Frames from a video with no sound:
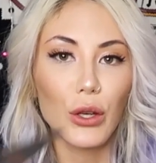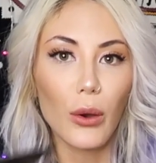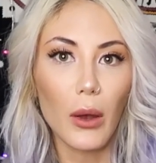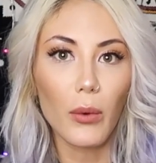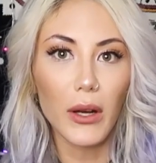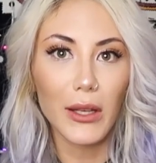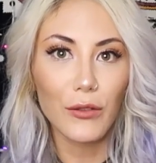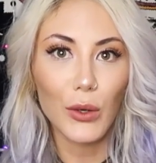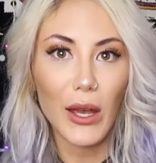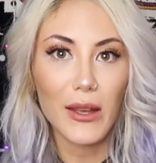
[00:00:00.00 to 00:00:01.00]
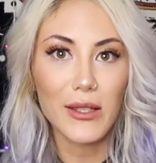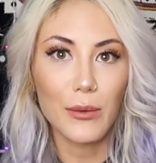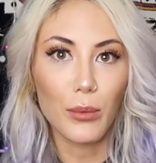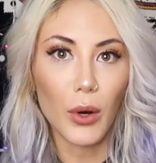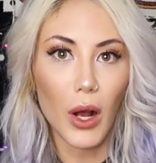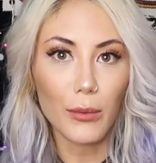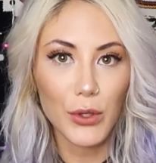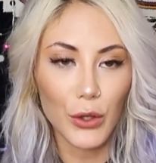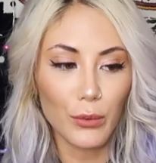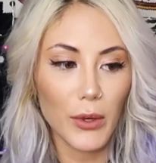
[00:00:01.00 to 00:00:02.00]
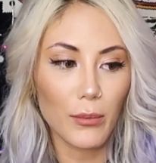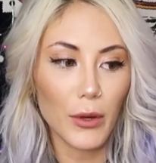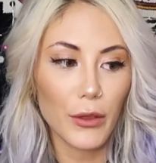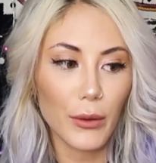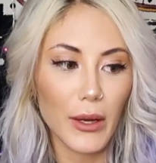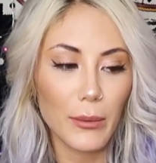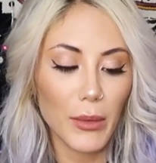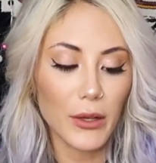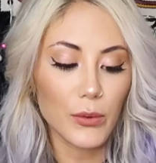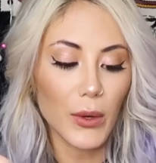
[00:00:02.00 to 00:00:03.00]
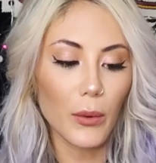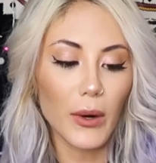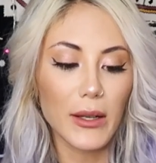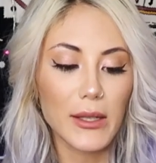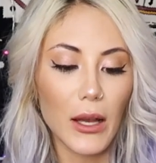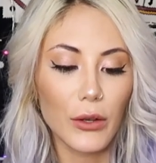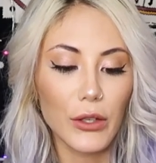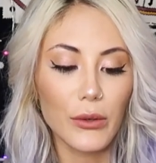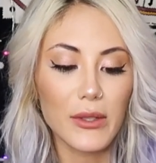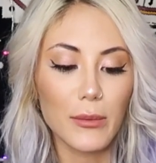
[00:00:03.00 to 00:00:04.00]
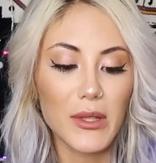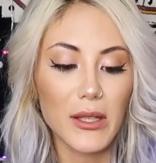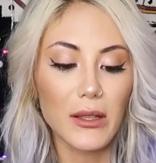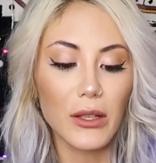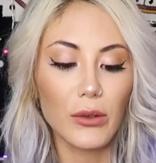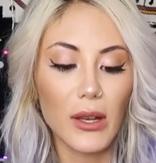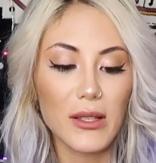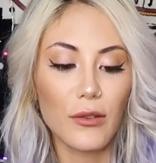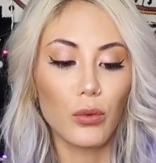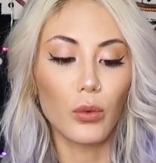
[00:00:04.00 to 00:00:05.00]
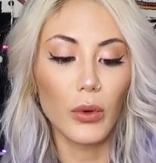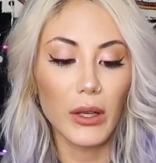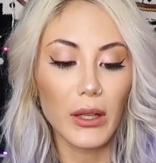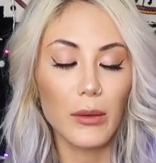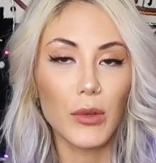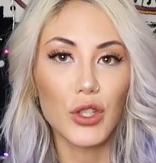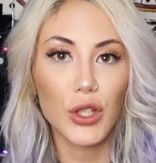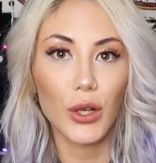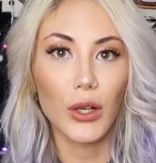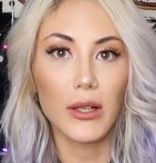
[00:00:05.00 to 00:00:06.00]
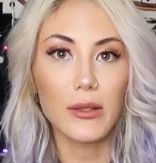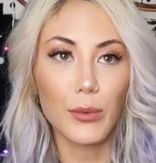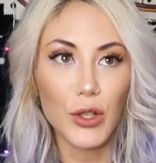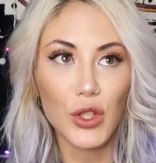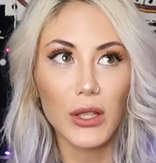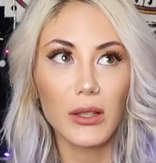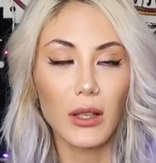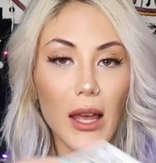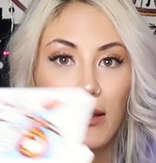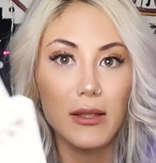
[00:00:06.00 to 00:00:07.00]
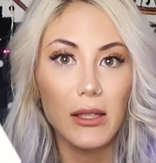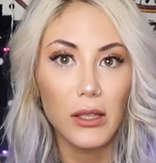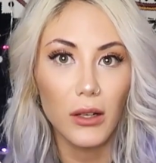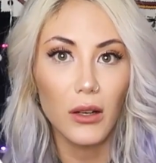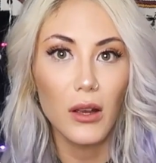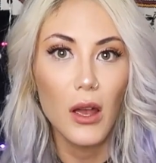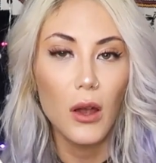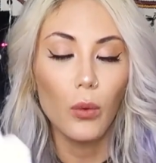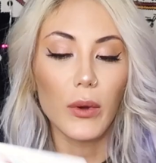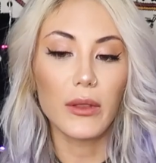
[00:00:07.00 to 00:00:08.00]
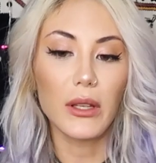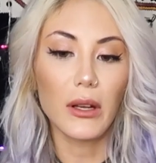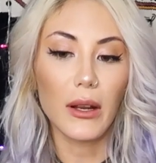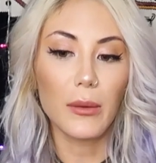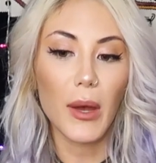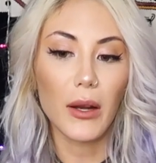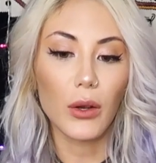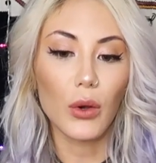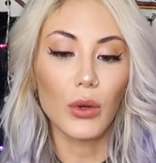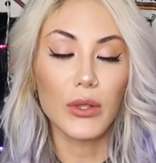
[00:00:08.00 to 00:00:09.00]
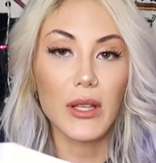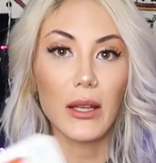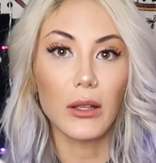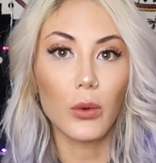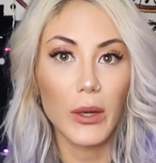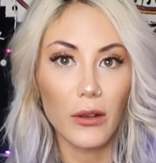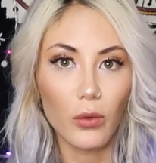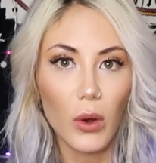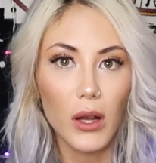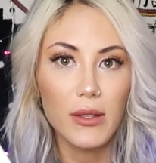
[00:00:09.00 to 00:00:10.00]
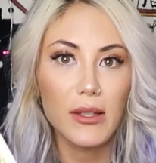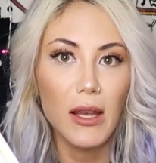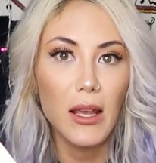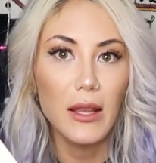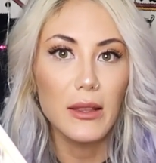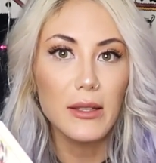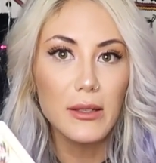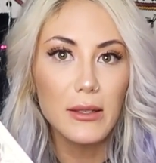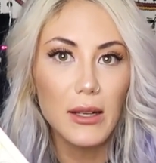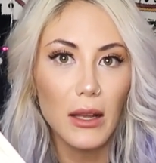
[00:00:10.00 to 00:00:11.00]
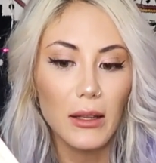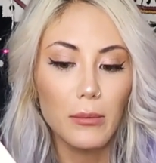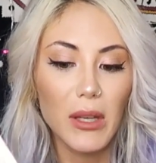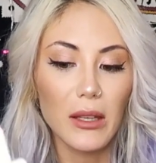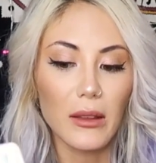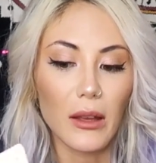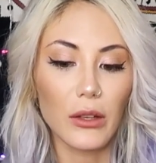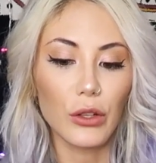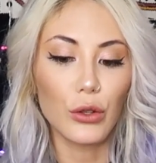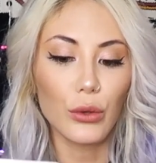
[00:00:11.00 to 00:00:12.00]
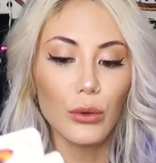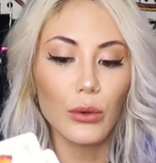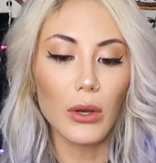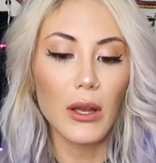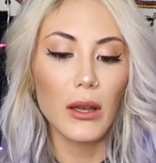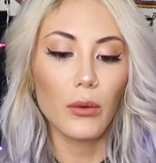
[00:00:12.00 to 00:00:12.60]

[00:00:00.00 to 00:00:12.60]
you know i want to give you guys some props group number three because what i want to tell you is i'm seeing that you guys have really matured especially in the last year with the nine of pentacles and the queen of wands this is telling me that you